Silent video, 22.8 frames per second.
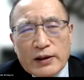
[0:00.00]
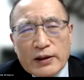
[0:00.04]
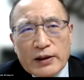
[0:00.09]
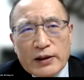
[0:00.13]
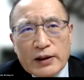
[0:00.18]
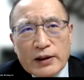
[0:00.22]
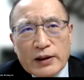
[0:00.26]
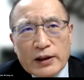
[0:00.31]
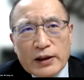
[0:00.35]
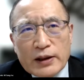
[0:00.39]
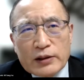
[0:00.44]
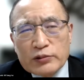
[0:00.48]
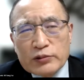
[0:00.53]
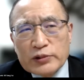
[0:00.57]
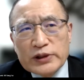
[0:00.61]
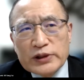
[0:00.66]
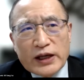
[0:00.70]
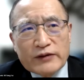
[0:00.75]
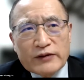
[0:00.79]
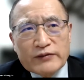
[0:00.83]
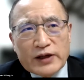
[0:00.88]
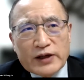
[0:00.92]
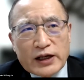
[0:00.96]
uh, we
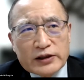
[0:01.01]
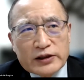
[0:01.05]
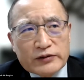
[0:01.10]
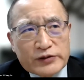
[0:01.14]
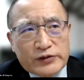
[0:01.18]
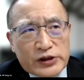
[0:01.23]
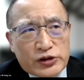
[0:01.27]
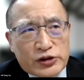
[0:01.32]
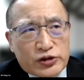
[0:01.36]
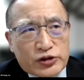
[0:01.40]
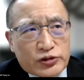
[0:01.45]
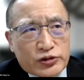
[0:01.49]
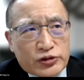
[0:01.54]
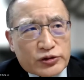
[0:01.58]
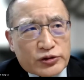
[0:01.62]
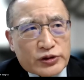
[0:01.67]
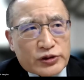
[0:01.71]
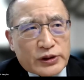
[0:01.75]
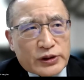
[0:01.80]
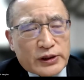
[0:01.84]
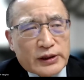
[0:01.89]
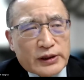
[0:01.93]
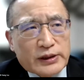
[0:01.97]
have a lot of issues,
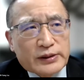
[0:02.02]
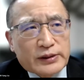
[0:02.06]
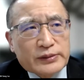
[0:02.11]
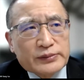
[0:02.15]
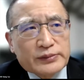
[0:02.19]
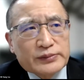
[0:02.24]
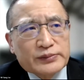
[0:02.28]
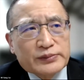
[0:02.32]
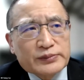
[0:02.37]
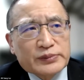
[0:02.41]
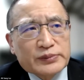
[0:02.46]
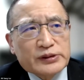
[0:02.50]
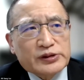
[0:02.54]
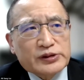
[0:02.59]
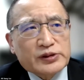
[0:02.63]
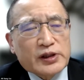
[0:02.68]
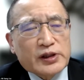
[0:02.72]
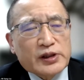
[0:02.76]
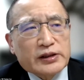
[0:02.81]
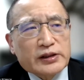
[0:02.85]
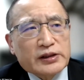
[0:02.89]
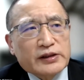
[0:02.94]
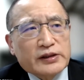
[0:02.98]
uh,
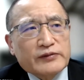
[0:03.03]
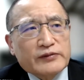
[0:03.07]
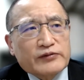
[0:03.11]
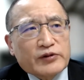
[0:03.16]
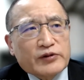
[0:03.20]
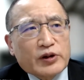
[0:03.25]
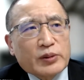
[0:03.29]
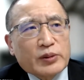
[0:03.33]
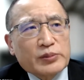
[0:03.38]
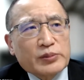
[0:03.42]
starting from